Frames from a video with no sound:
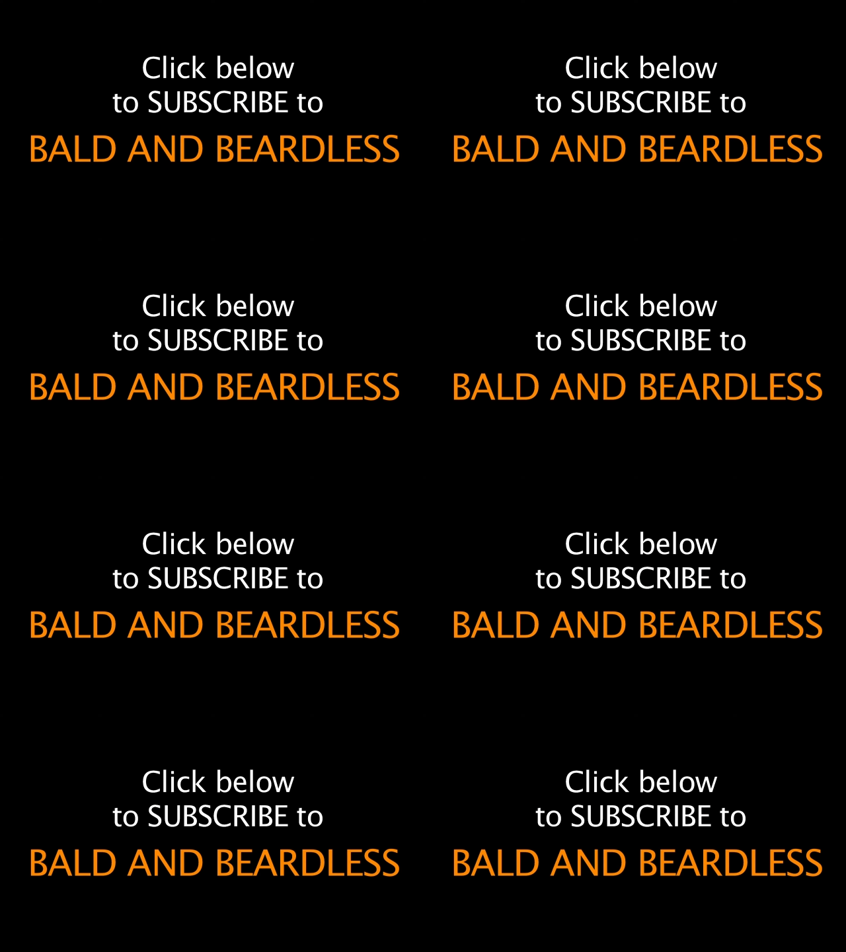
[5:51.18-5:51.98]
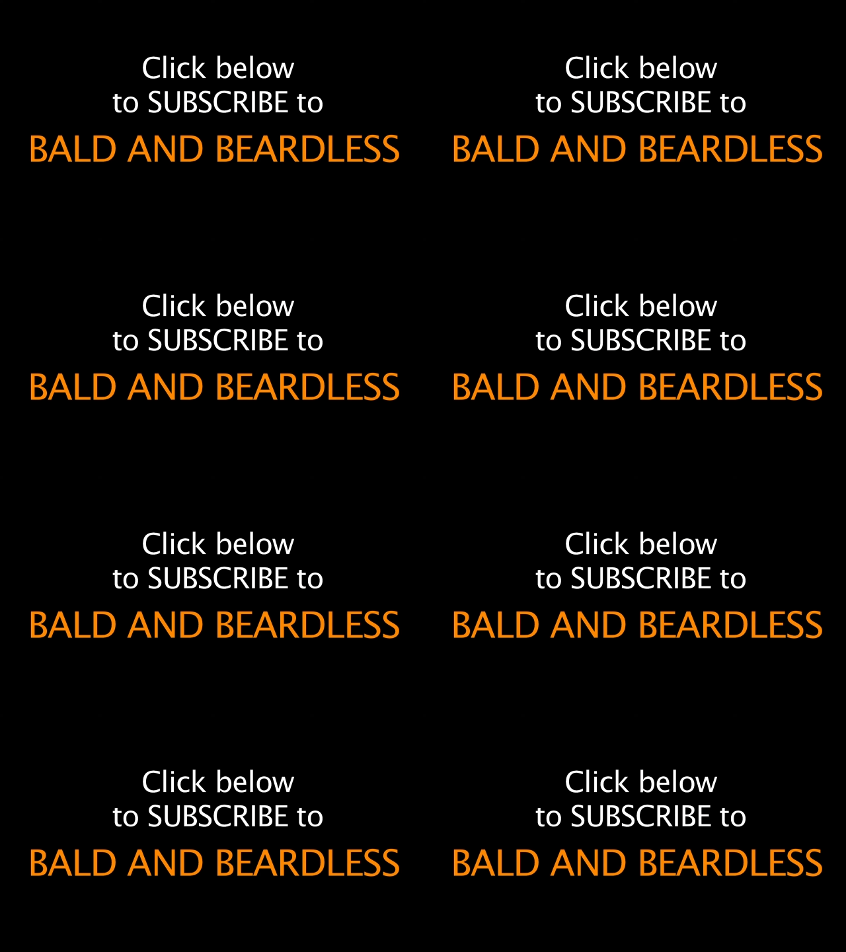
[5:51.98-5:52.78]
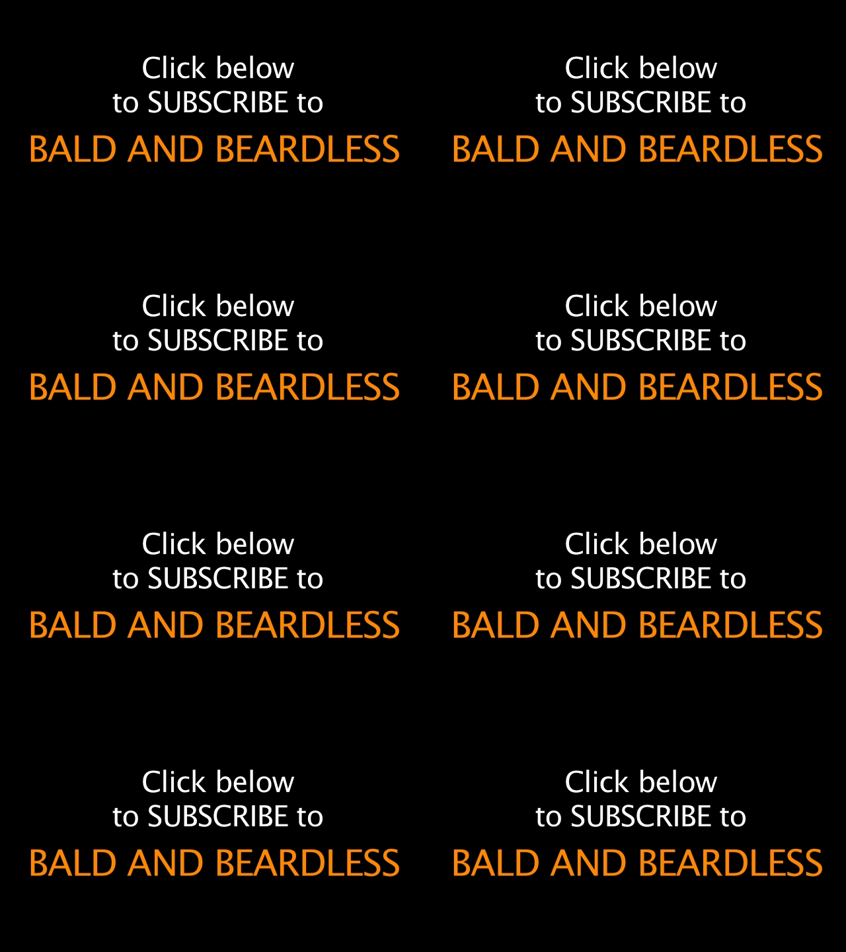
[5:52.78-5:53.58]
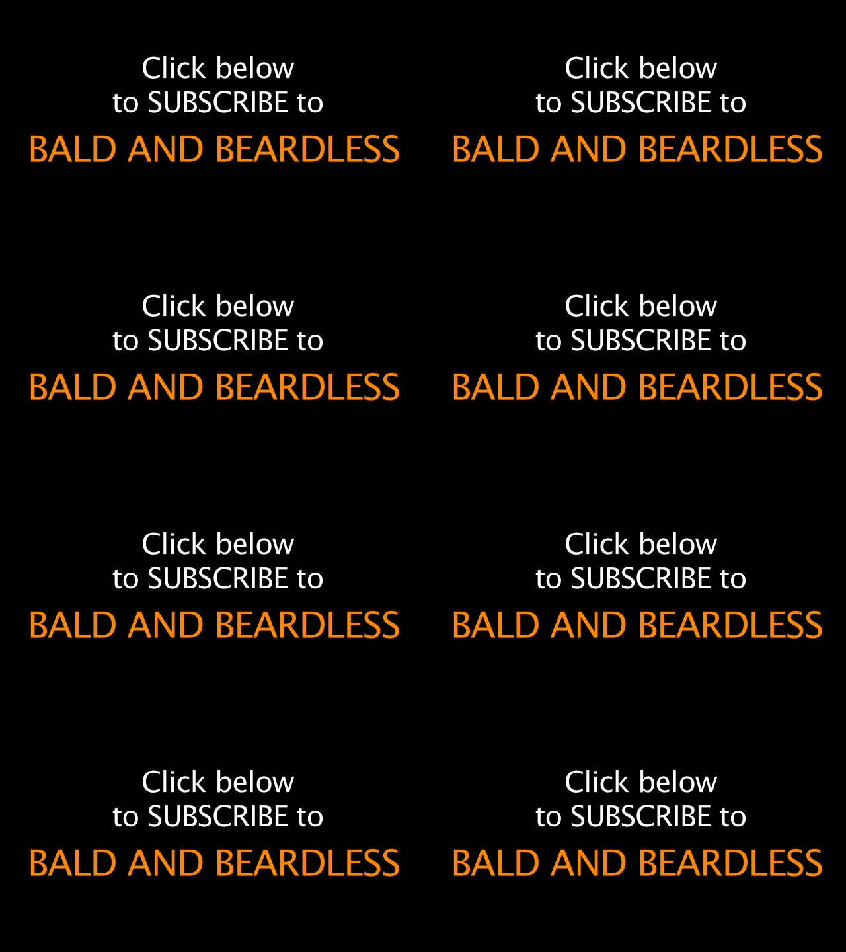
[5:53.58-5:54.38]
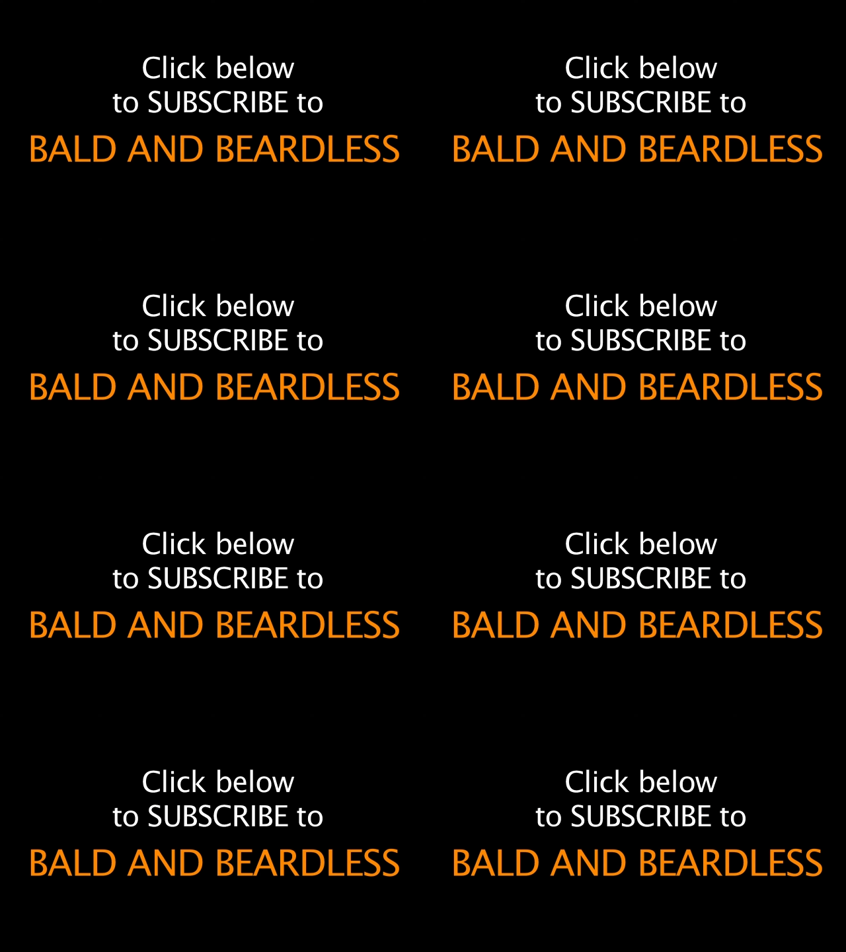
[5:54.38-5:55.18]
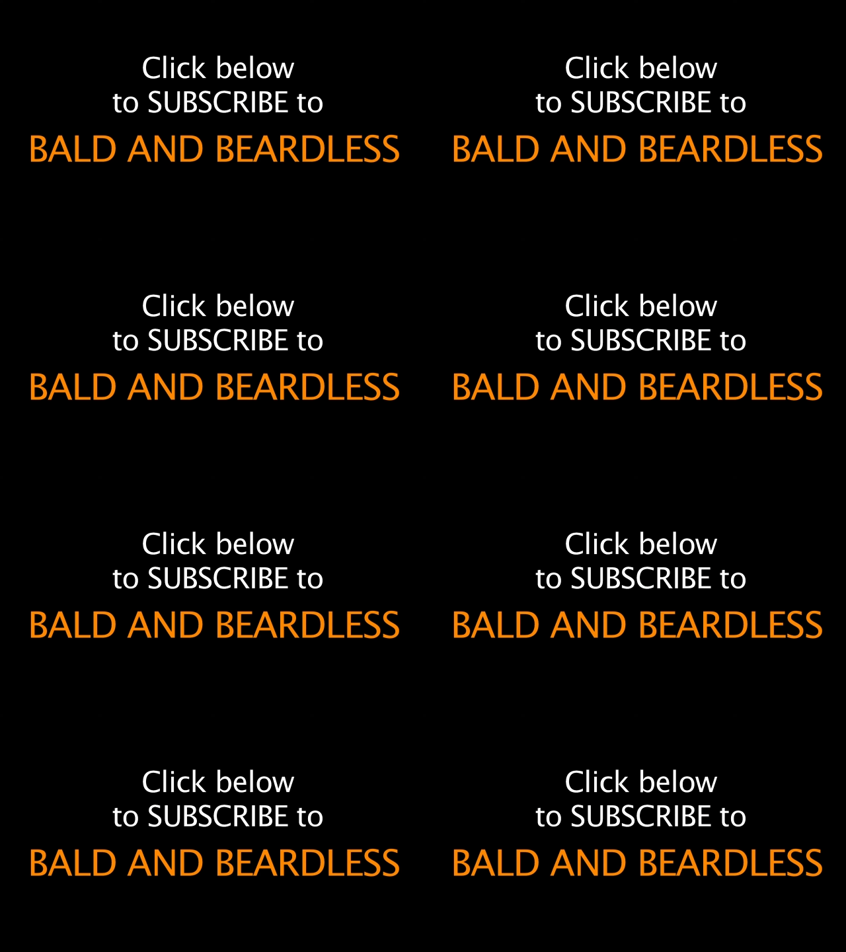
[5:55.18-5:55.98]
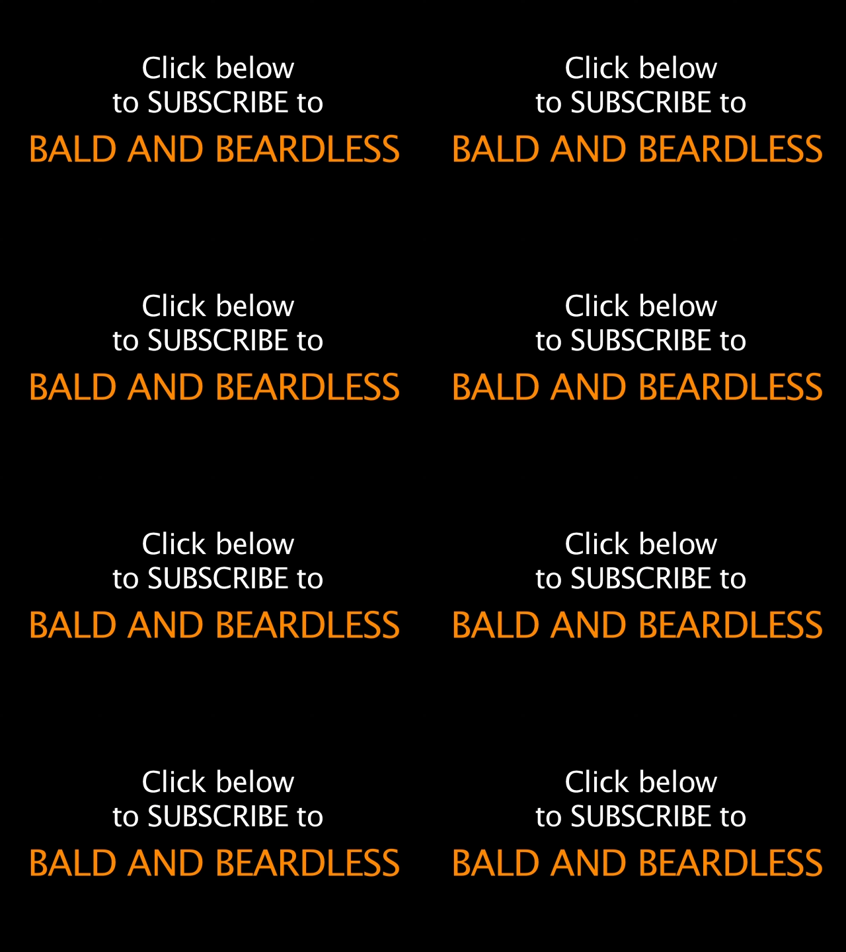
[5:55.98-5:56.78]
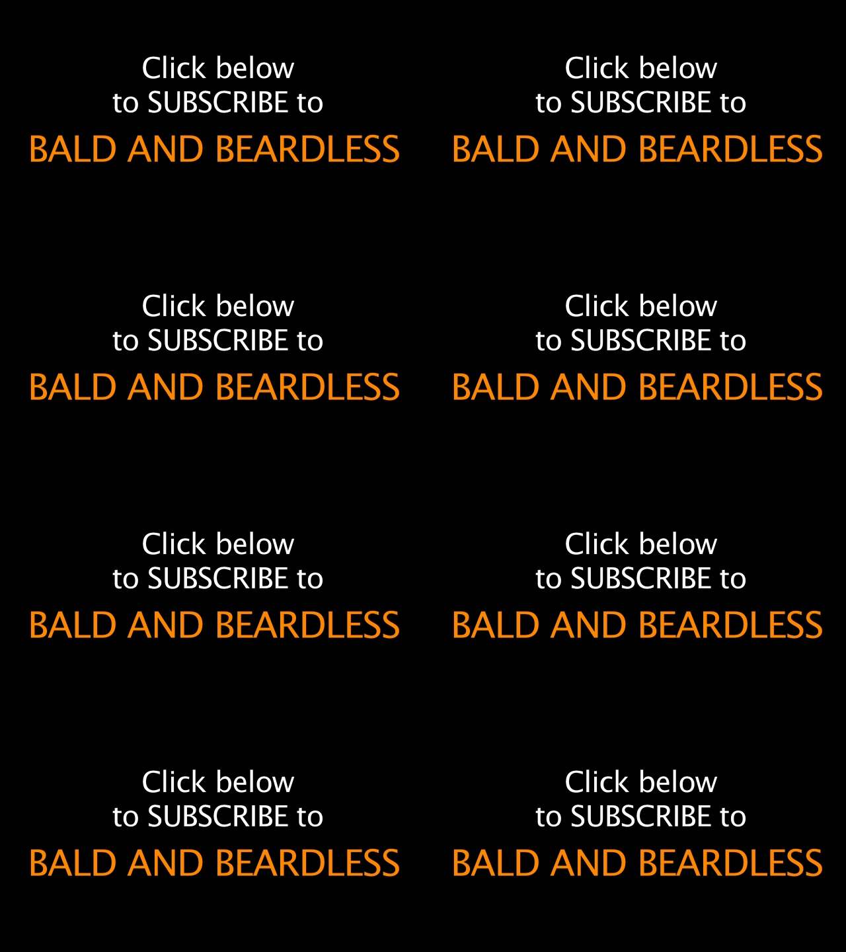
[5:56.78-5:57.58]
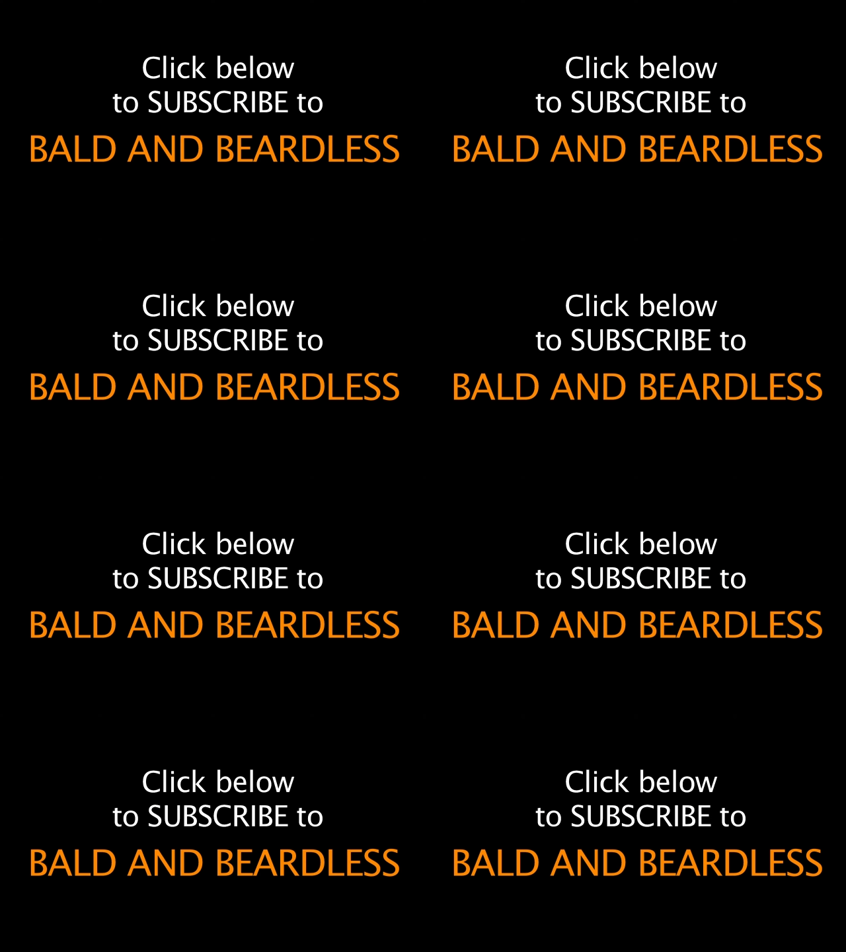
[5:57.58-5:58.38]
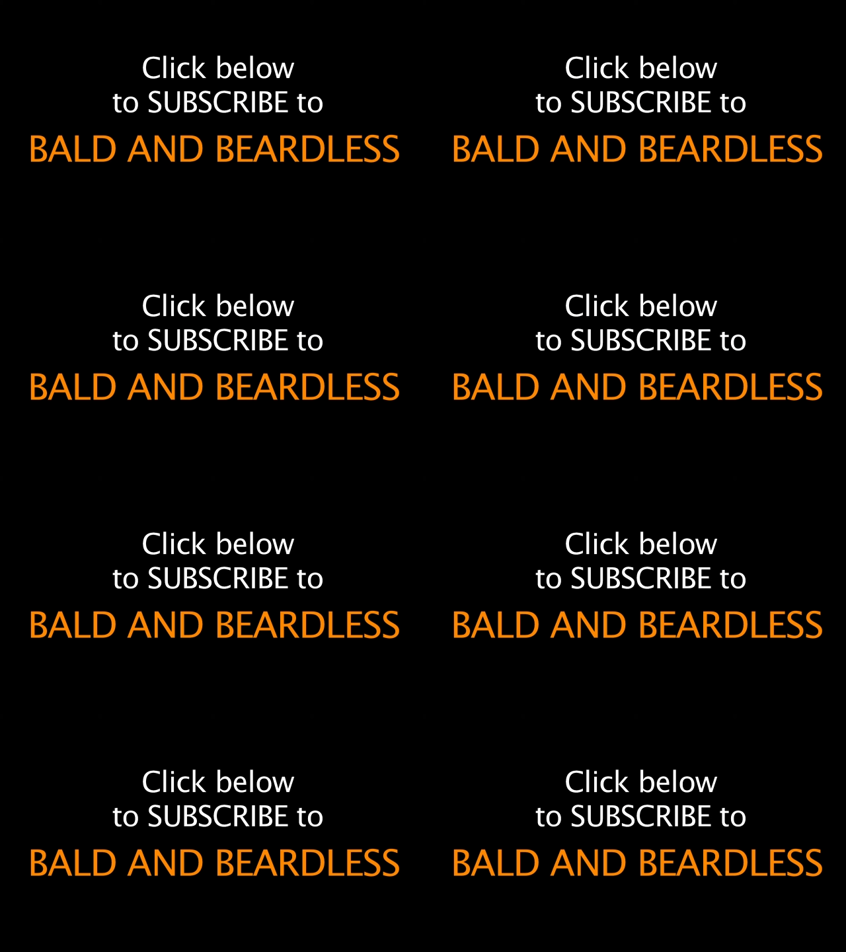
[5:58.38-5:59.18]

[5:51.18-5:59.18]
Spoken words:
Nobody's mouth can be seen.